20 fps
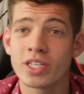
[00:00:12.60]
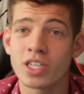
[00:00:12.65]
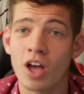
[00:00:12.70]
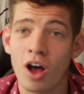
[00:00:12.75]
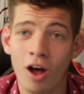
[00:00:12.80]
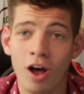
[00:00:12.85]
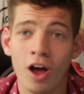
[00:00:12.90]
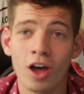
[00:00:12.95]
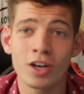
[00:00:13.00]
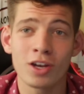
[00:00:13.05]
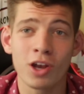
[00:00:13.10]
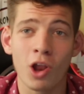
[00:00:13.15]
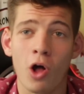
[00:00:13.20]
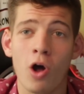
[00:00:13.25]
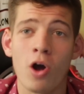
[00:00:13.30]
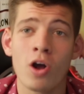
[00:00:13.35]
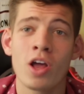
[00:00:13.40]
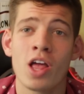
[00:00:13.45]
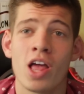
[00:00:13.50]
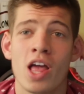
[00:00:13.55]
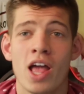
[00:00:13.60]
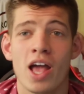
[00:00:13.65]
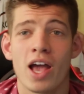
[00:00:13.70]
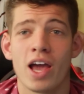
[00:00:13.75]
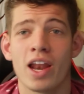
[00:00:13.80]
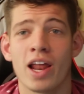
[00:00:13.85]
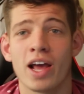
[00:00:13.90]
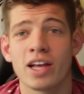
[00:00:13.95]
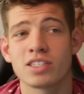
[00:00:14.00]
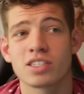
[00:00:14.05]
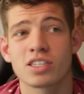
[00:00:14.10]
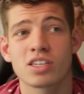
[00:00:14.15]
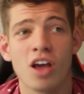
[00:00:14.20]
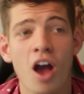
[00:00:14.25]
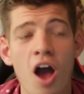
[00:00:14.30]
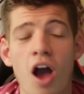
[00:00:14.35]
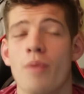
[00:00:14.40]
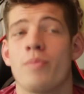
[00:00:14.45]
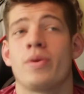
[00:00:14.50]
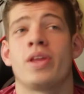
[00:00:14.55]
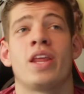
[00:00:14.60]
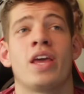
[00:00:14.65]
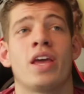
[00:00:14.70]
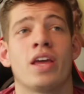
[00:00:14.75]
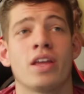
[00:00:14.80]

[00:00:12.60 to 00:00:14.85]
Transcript: what is hard, long, and has cum in